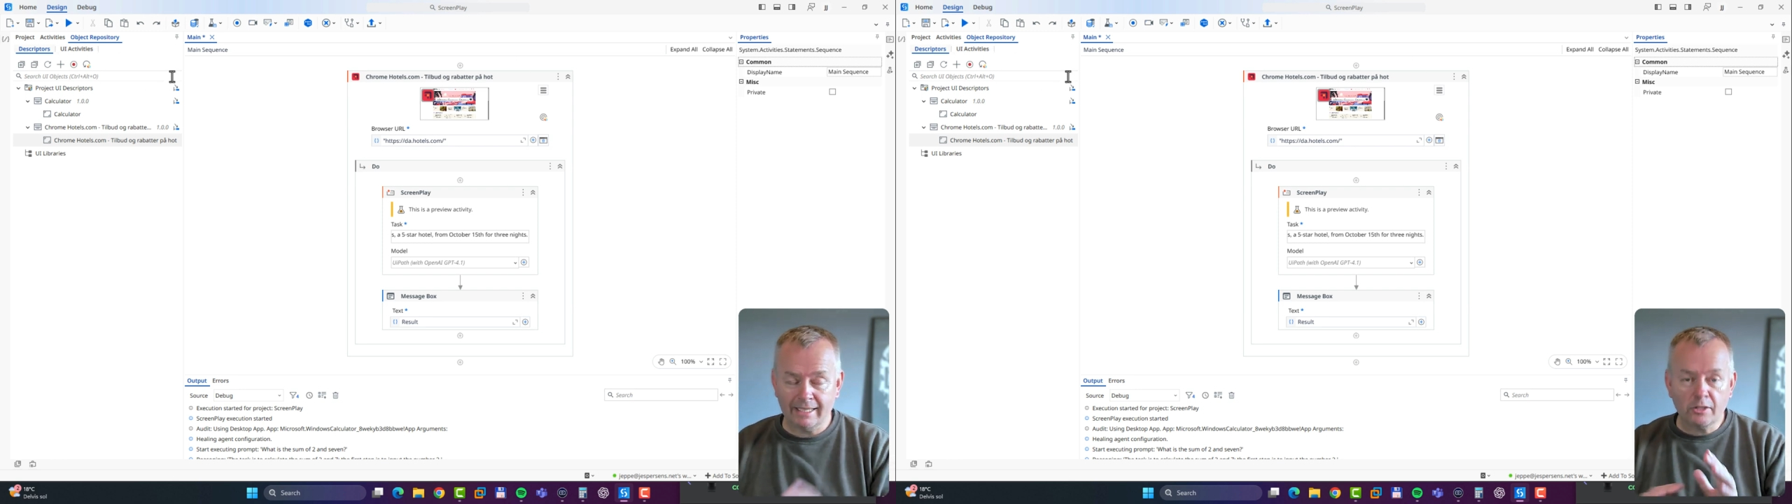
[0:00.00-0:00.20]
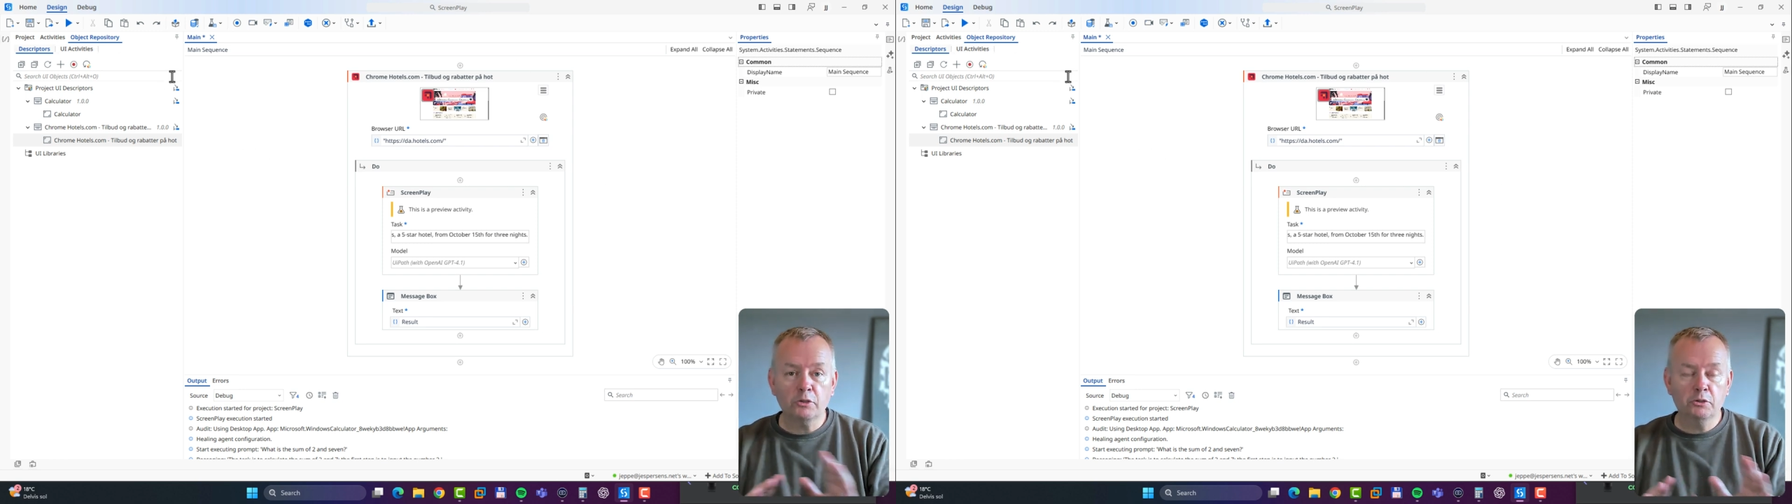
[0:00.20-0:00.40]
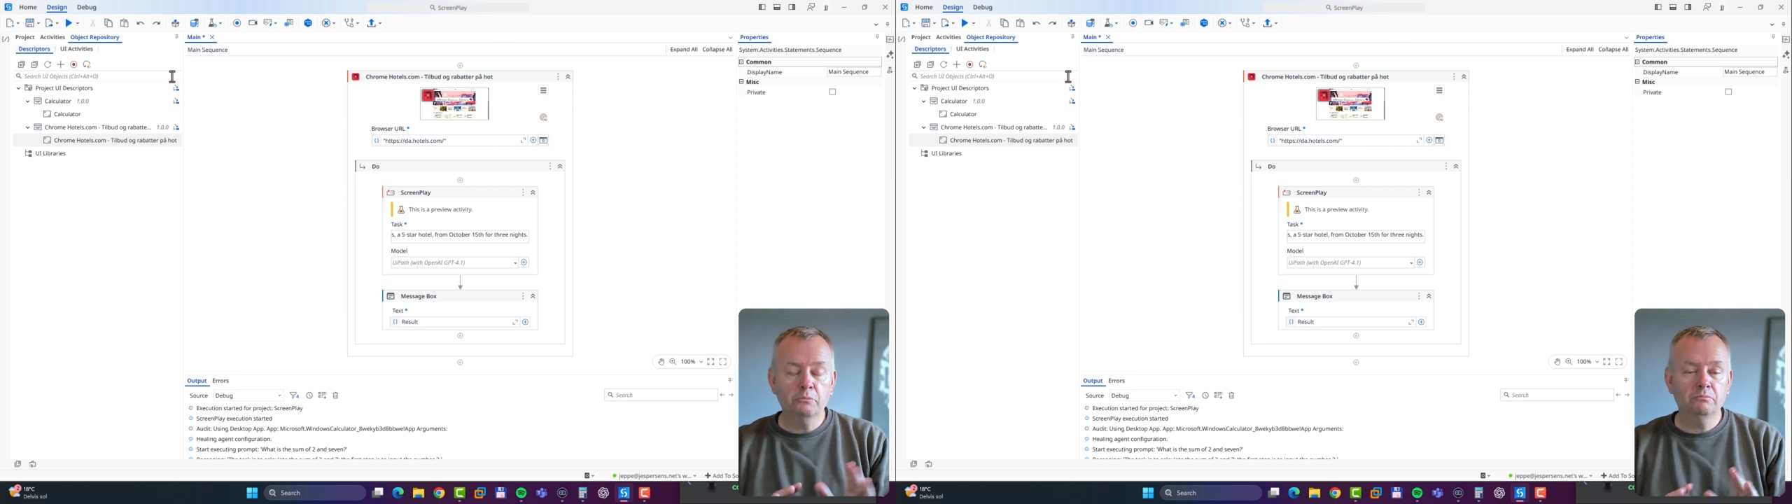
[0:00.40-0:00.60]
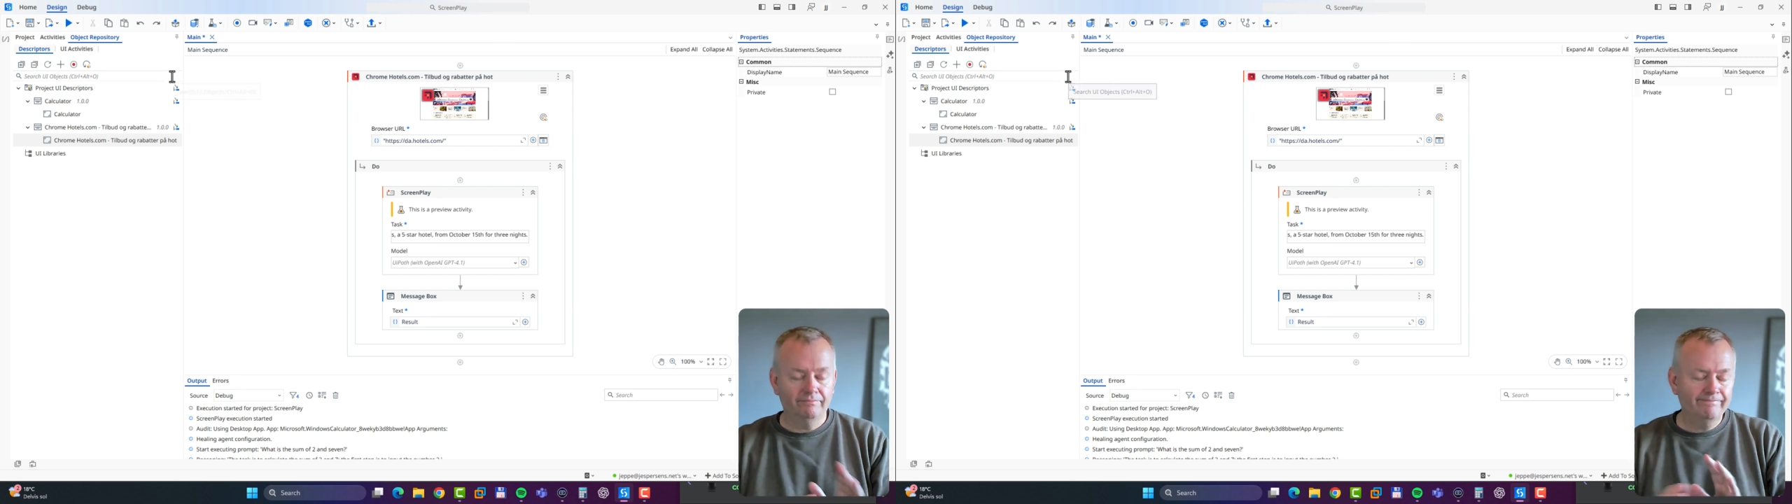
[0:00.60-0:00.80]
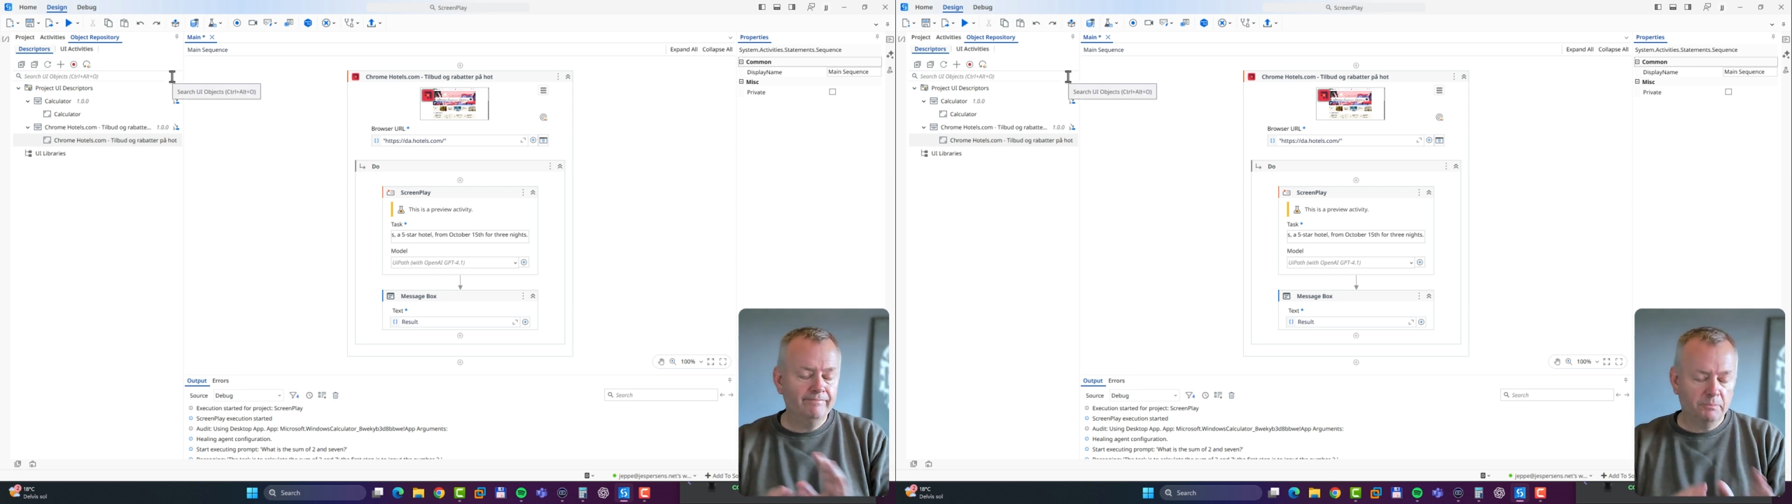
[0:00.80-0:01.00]
It's going to
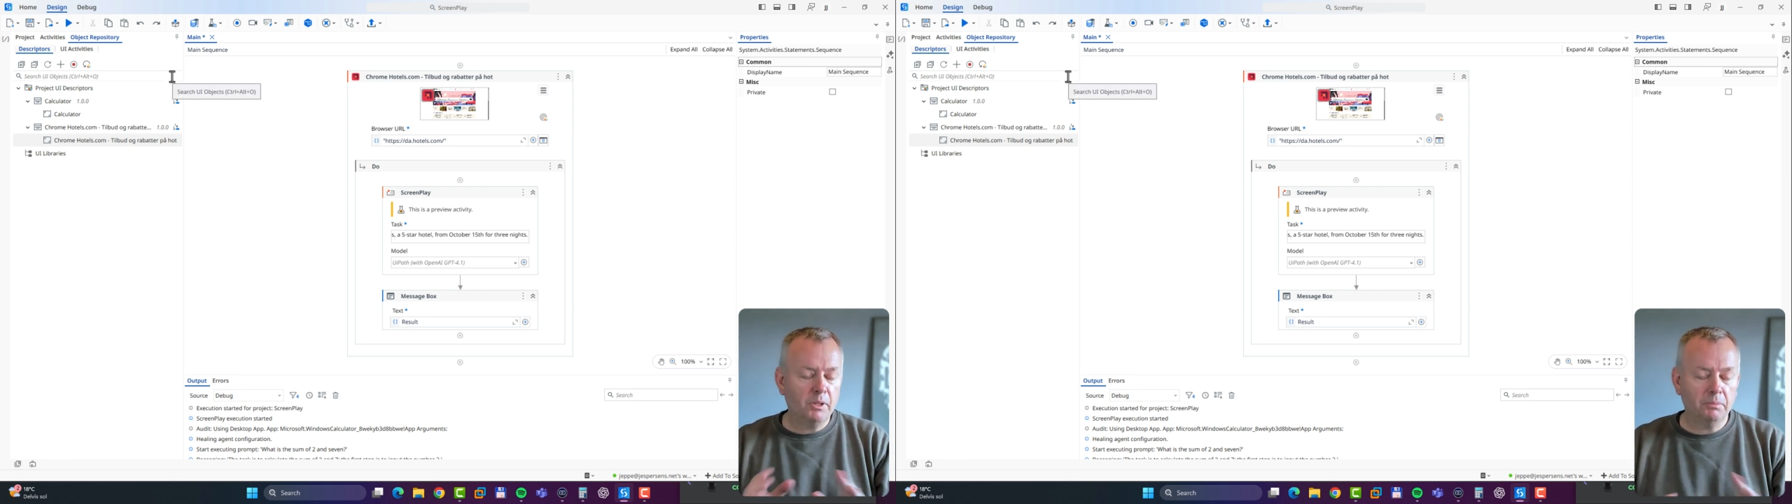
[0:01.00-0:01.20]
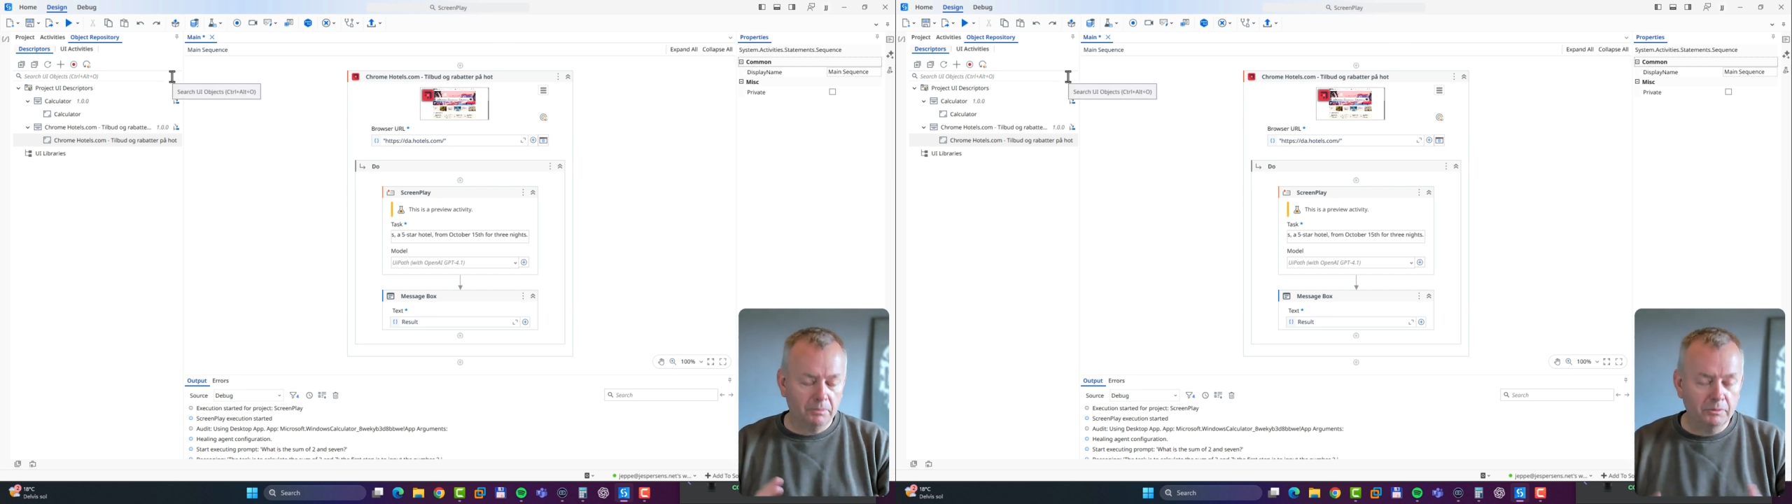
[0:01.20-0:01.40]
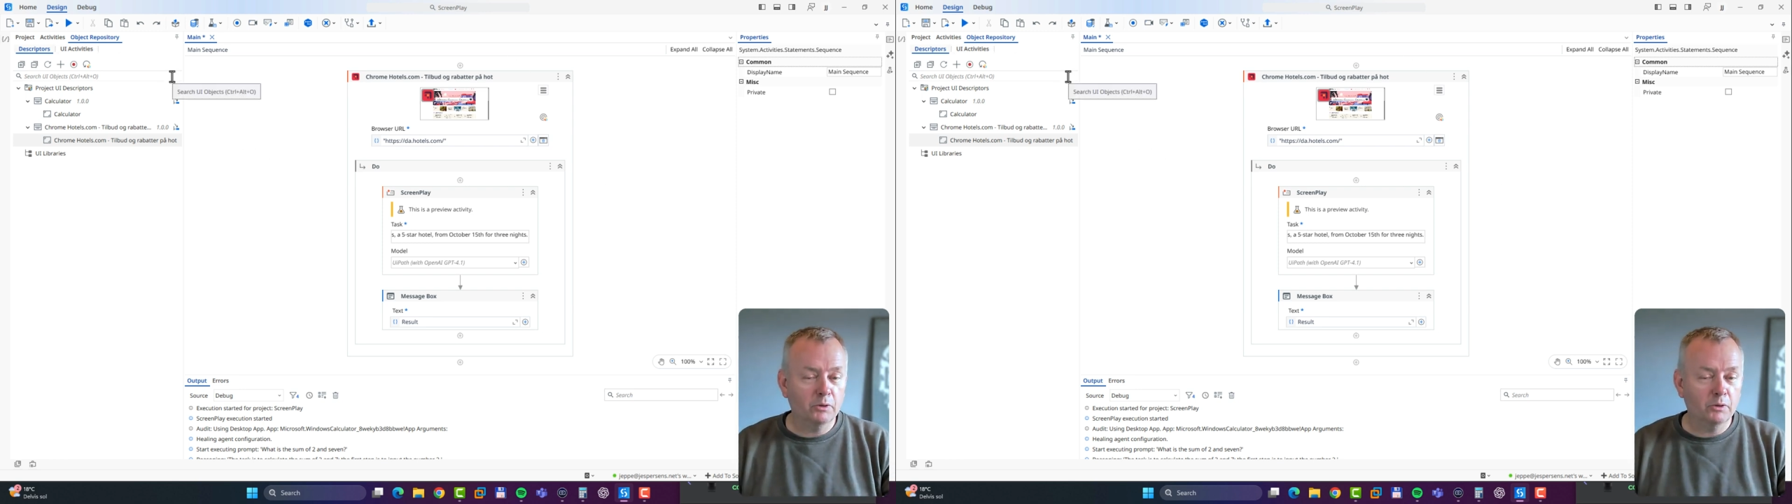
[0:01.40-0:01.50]
probably